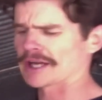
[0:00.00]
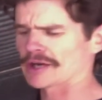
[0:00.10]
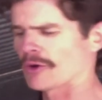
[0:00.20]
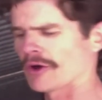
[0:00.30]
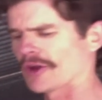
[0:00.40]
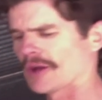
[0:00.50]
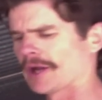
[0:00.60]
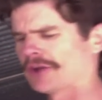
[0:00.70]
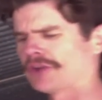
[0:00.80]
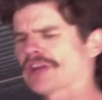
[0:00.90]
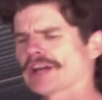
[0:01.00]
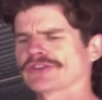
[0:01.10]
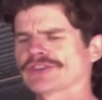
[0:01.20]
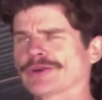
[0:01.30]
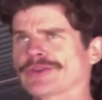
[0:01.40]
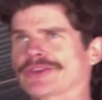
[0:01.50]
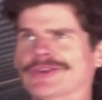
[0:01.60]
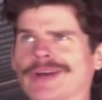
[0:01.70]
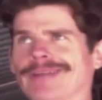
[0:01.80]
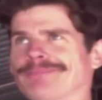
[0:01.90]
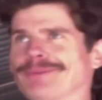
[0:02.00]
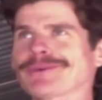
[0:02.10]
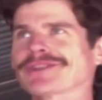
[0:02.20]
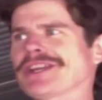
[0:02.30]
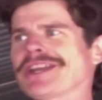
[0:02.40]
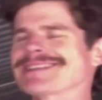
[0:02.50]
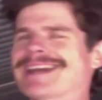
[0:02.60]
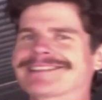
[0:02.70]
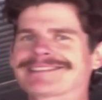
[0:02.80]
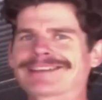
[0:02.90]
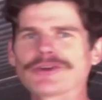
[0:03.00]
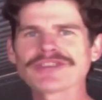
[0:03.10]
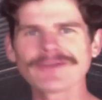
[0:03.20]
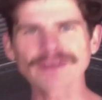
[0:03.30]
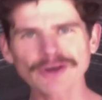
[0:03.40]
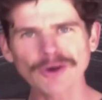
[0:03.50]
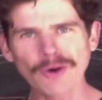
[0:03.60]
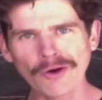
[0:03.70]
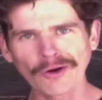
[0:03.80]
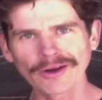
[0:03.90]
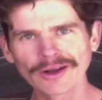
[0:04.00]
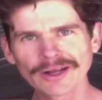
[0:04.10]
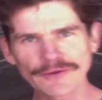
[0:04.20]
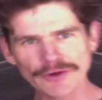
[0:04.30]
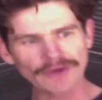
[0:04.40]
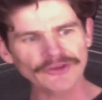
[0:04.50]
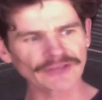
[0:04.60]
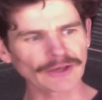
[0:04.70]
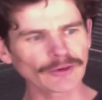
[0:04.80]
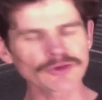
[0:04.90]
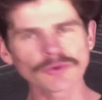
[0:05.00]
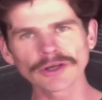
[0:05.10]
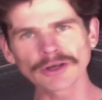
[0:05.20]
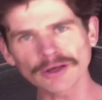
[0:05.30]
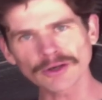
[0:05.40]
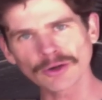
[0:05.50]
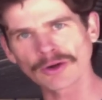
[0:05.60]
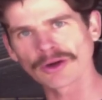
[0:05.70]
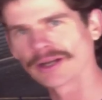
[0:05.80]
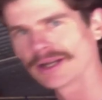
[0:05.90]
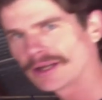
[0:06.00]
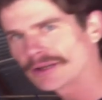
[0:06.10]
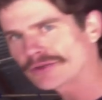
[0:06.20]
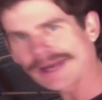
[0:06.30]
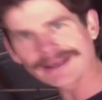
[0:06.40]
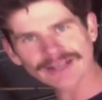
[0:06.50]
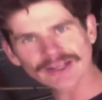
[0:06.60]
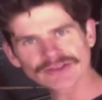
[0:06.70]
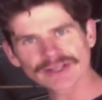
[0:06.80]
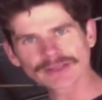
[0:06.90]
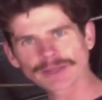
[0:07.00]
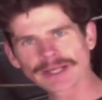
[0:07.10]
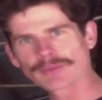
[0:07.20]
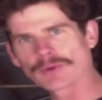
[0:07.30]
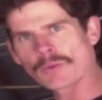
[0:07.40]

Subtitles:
caught though, but I did take steroids. It's like, bullshit, you didn't take steroids, you never got caught. If you're on steroids, you would have got caught. Drug testing people, it